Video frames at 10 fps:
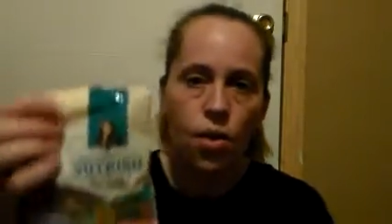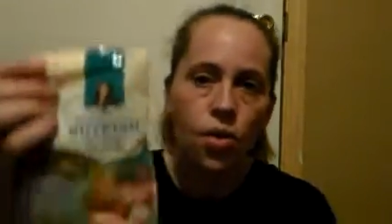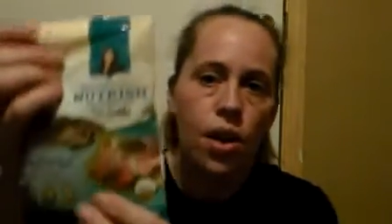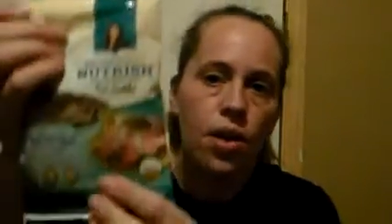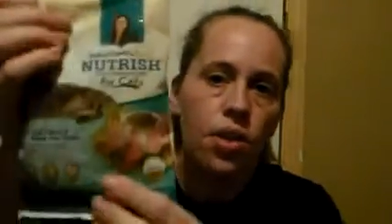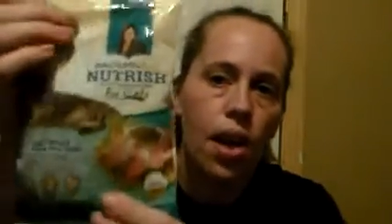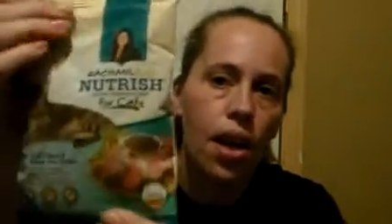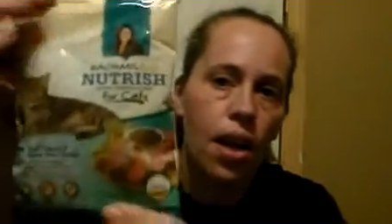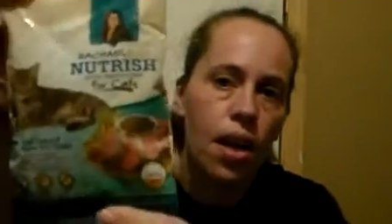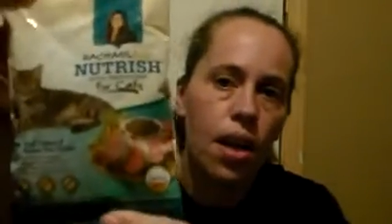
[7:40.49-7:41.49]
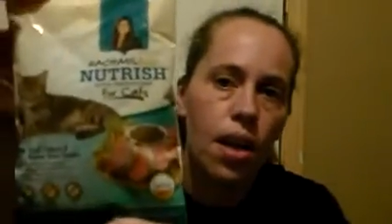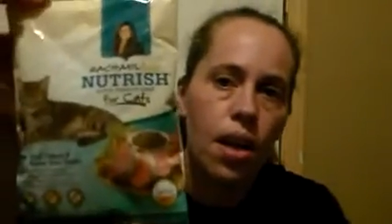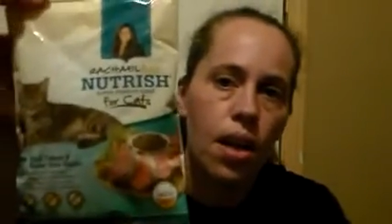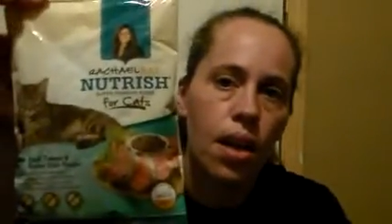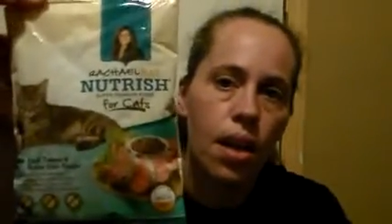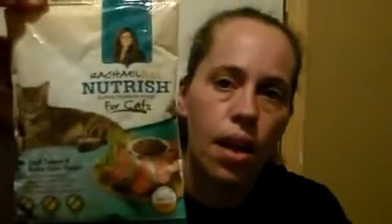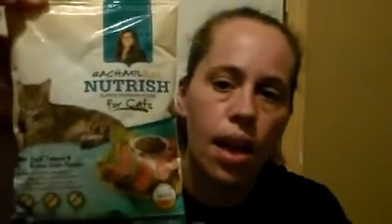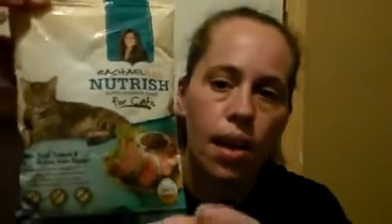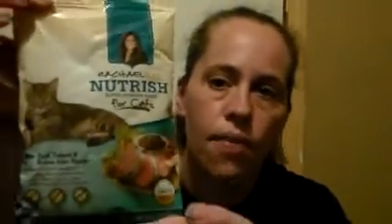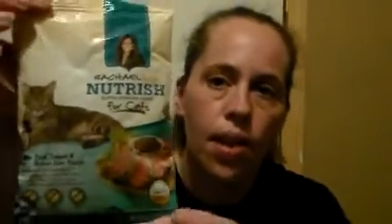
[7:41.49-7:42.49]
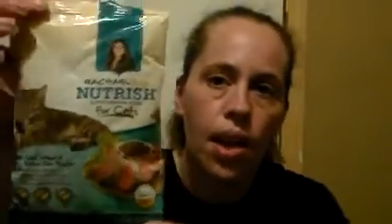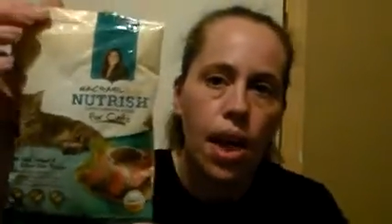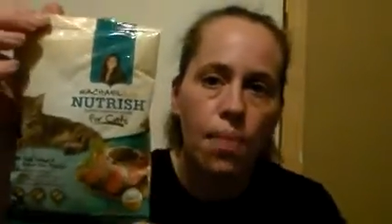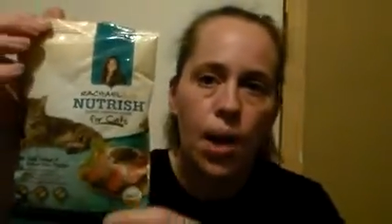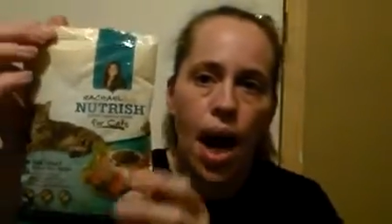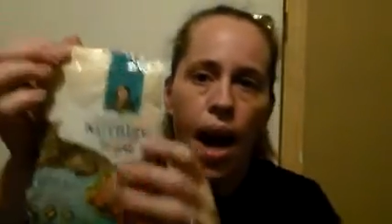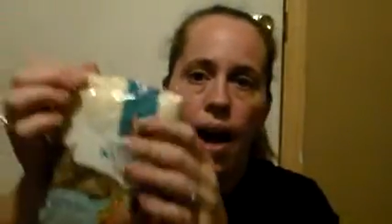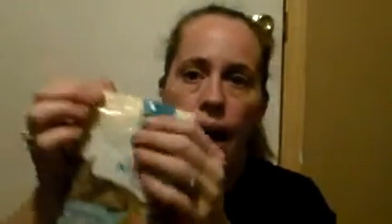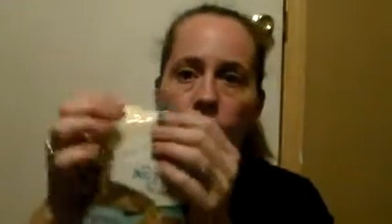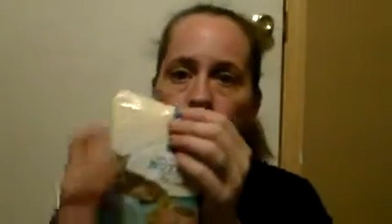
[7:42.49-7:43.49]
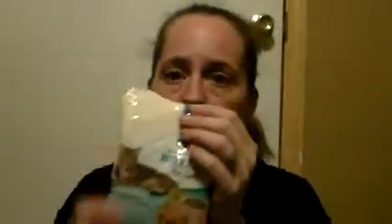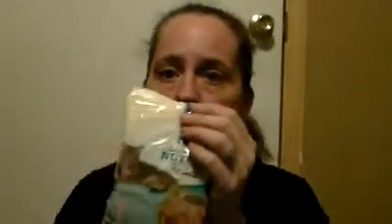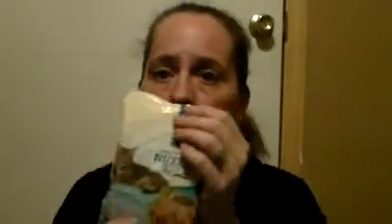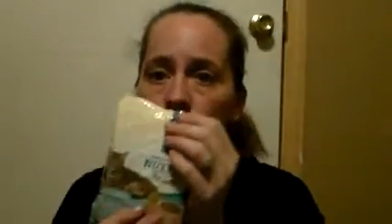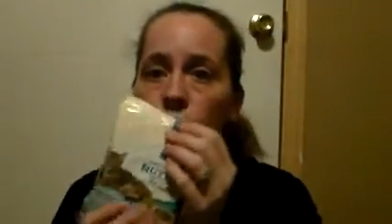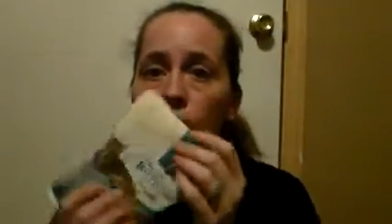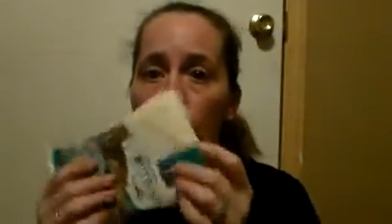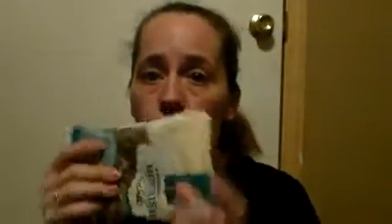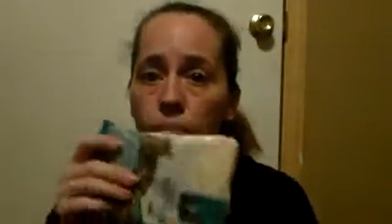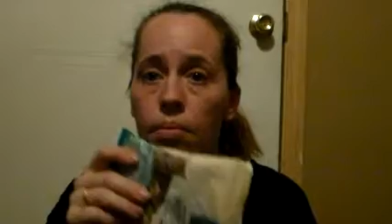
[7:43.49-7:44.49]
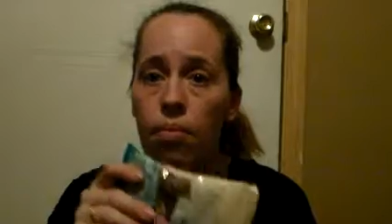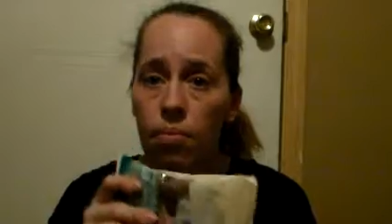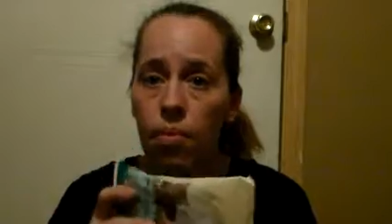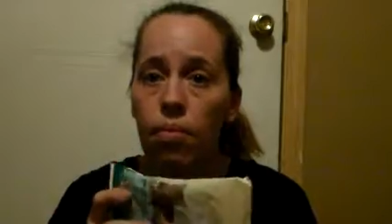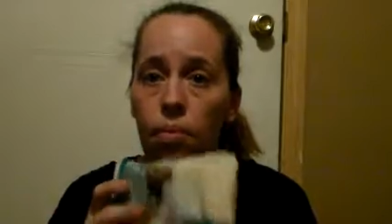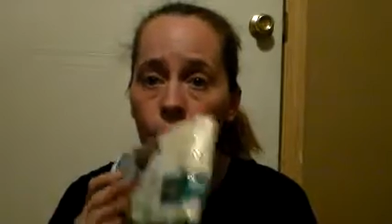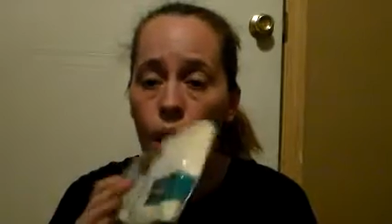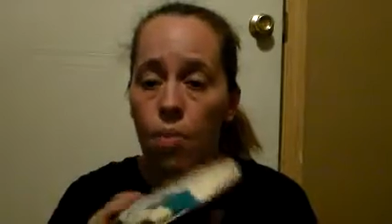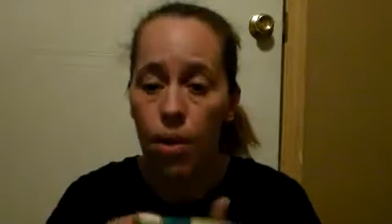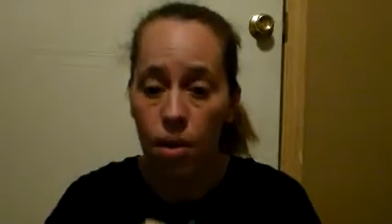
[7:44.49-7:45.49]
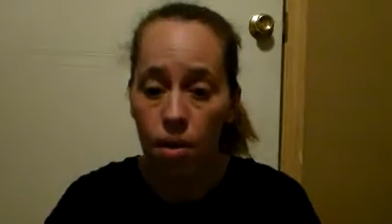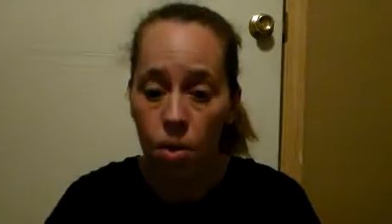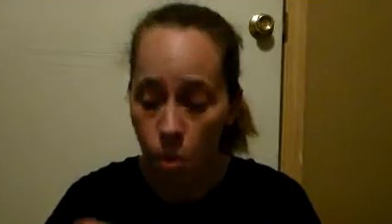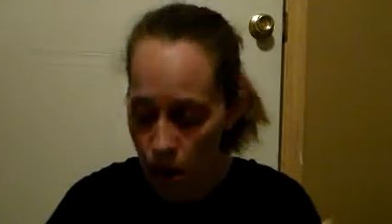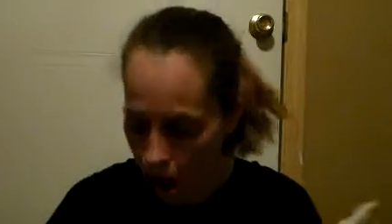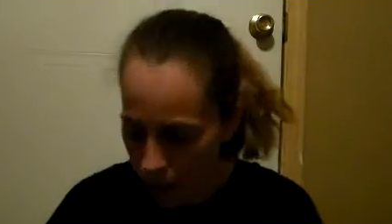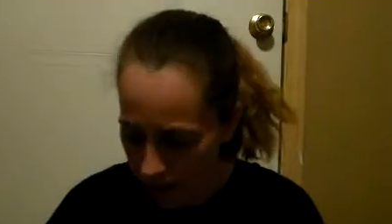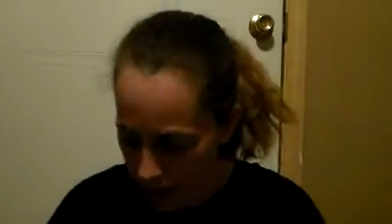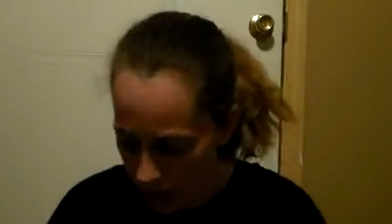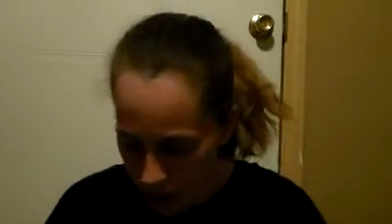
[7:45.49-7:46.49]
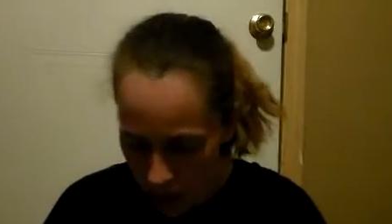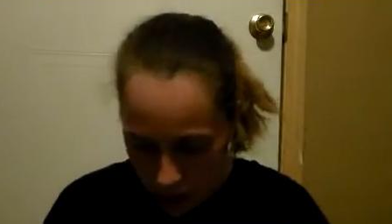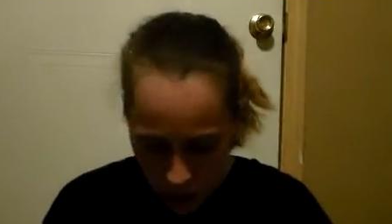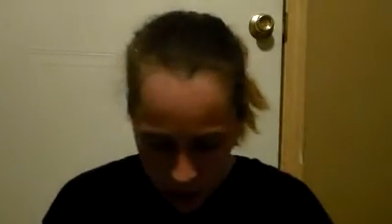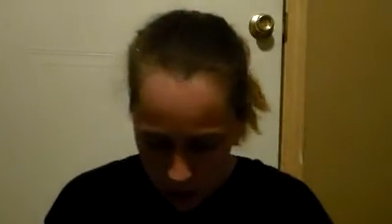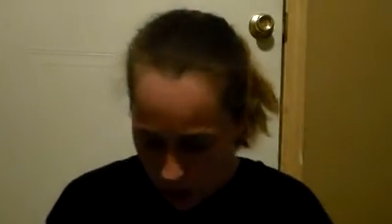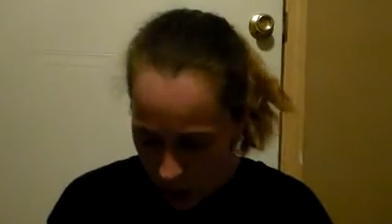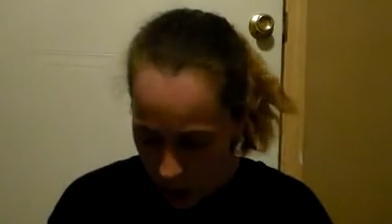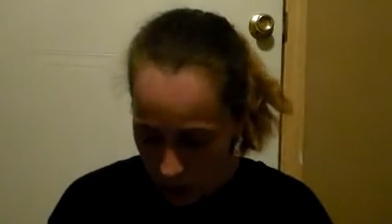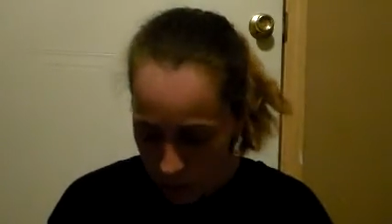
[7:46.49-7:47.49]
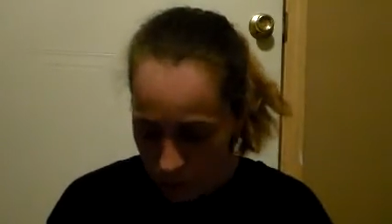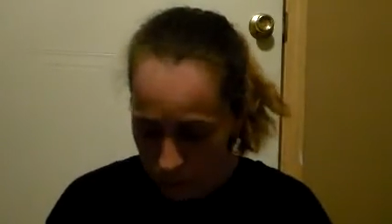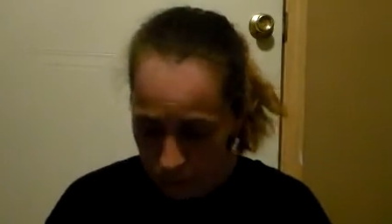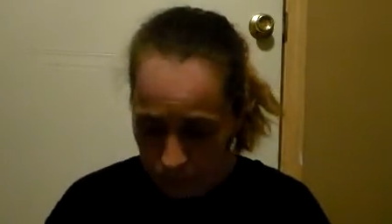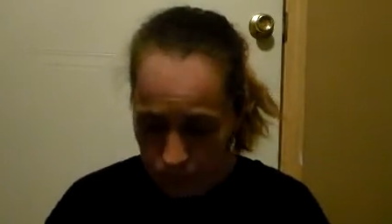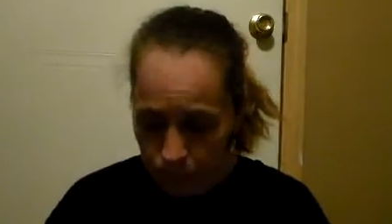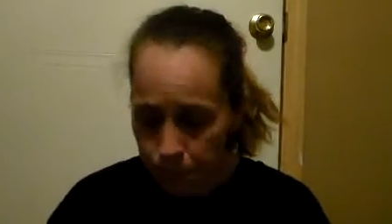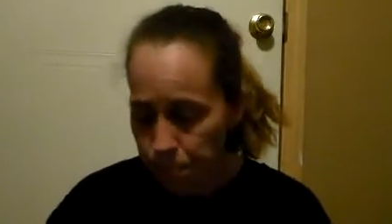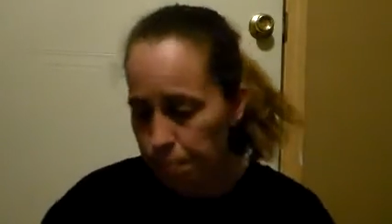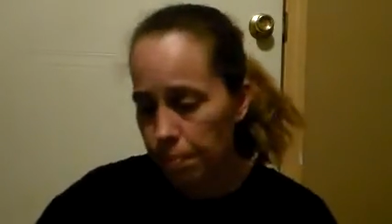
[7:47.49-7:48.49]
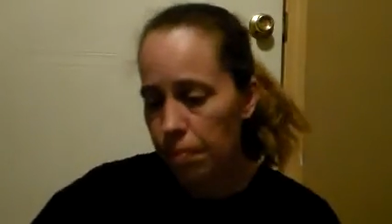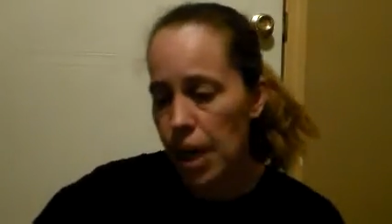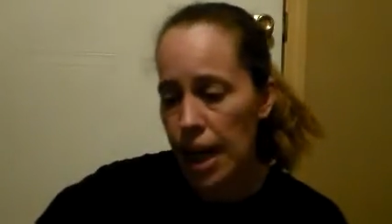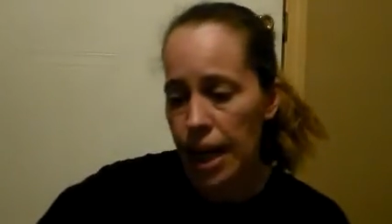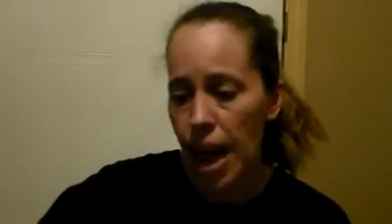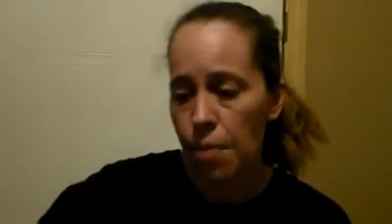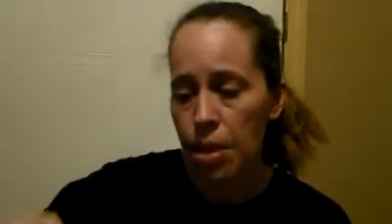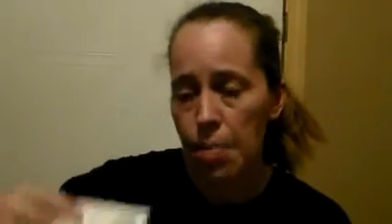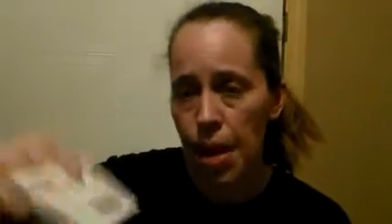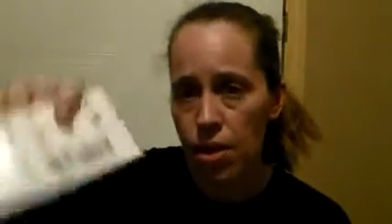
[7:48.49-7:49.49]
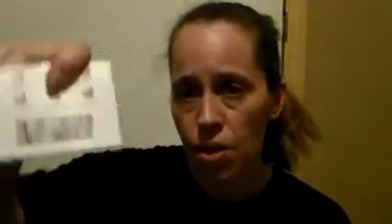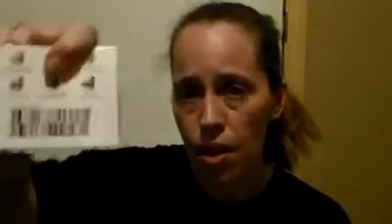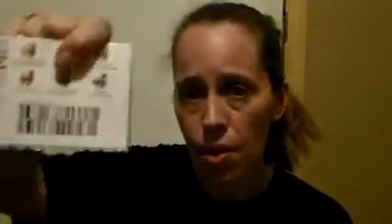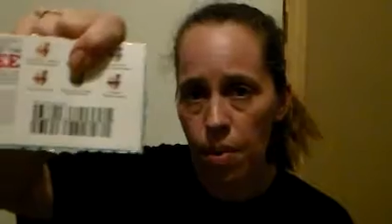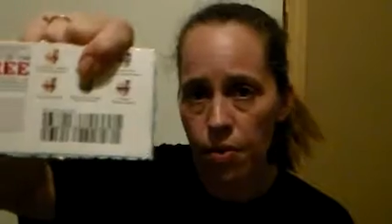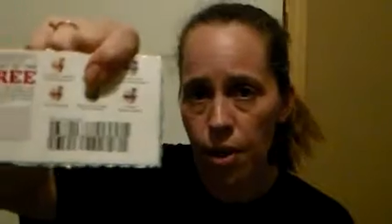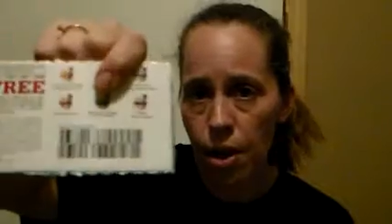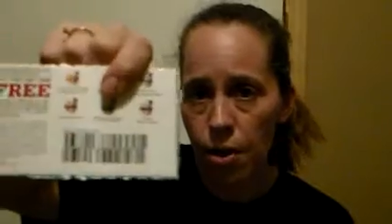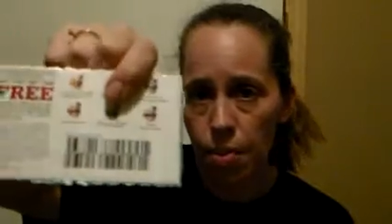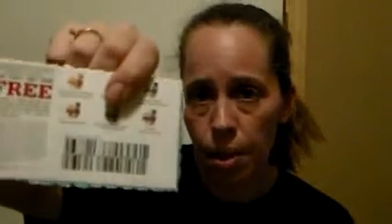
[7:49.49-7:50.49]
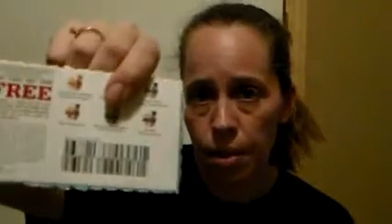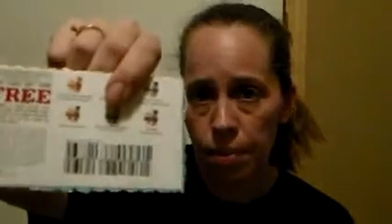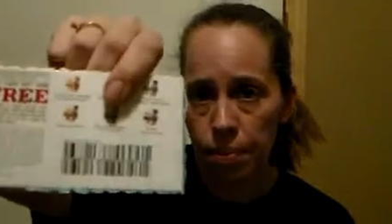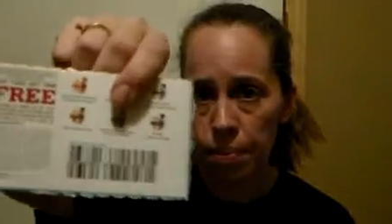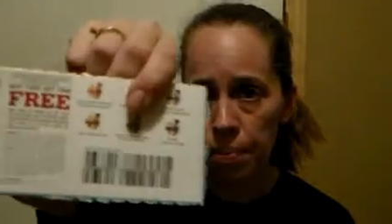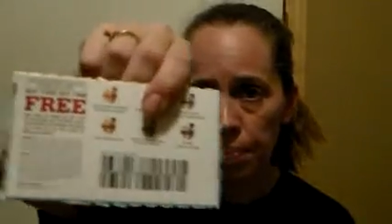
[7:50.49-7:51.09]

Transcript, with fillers: the Nutrish. And if you keep an eye out, these do come open quite often. So, and it came with a buy two, get one free coupon.